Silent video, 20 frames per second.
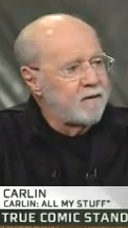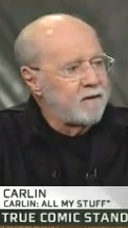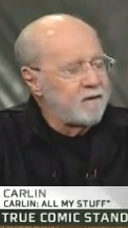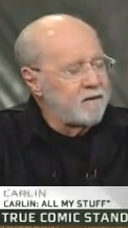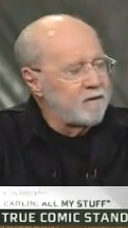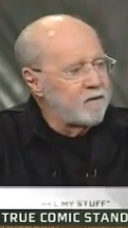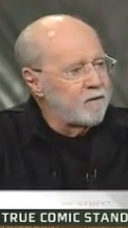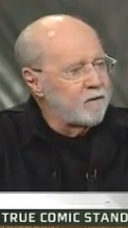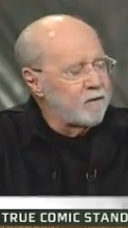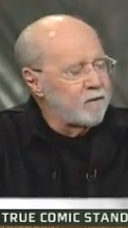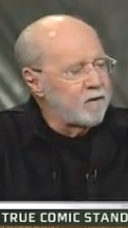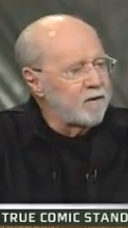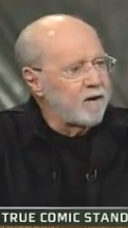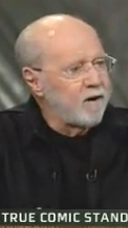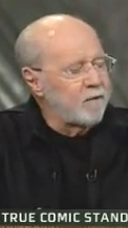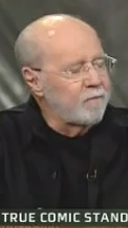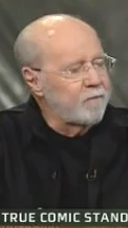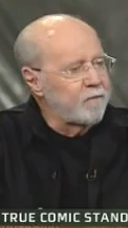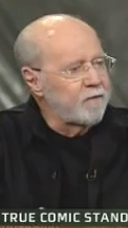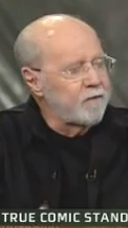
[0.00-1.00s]
Didn't he,
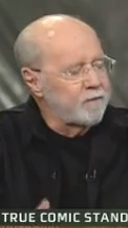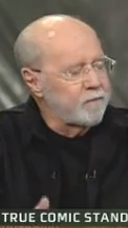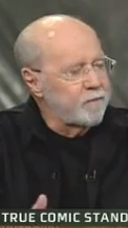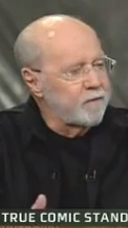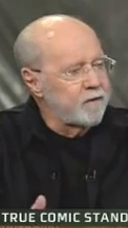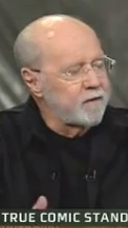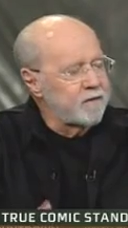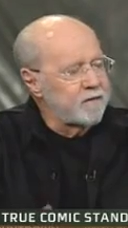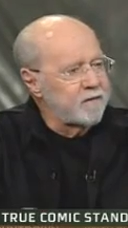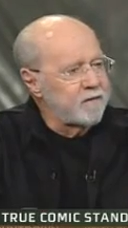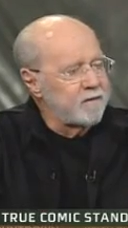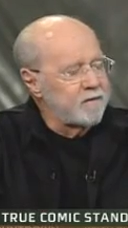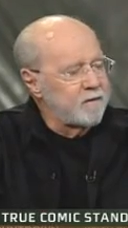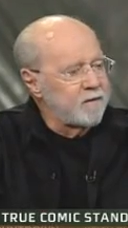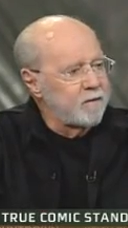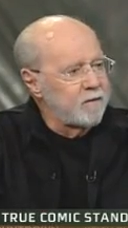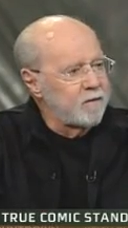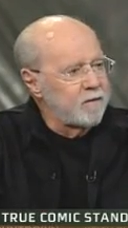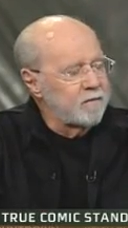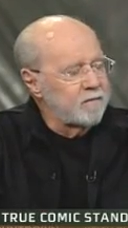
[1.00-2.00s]
look out for the afflicted?
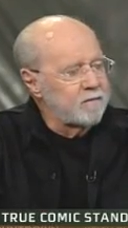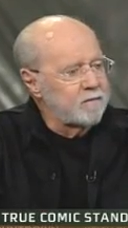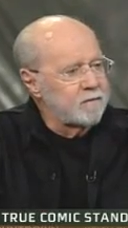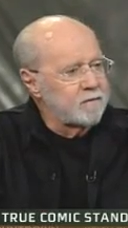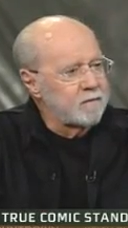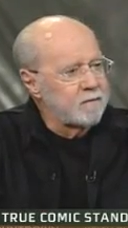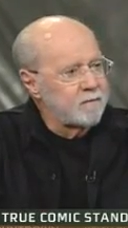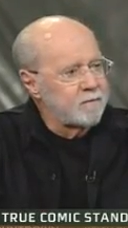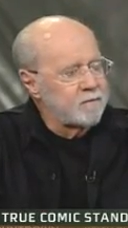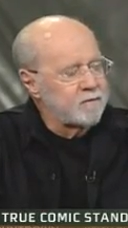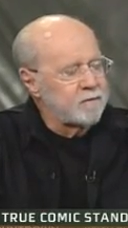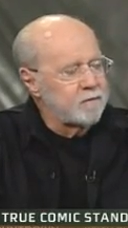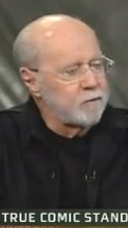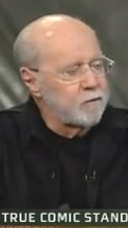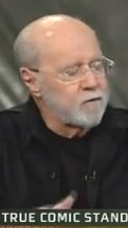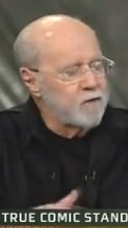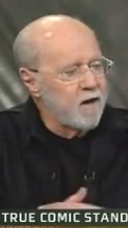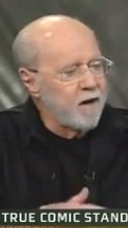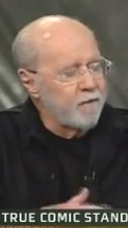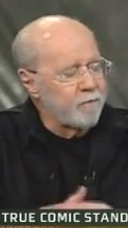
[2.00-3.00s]

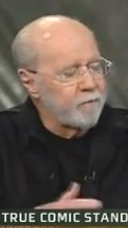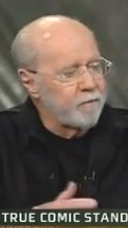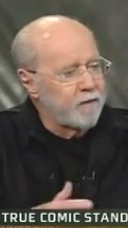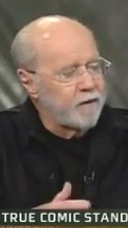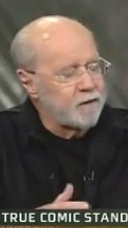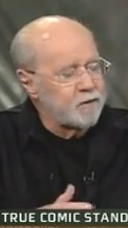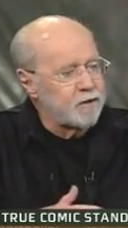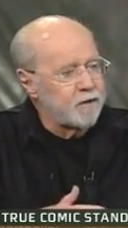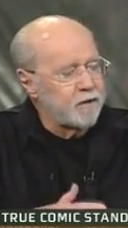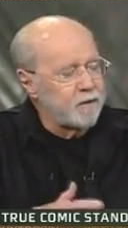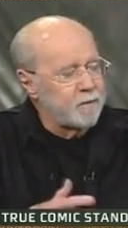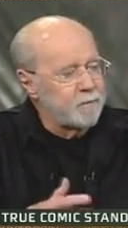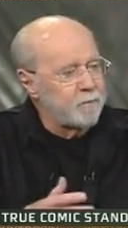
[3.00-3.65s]
To use half of A.J.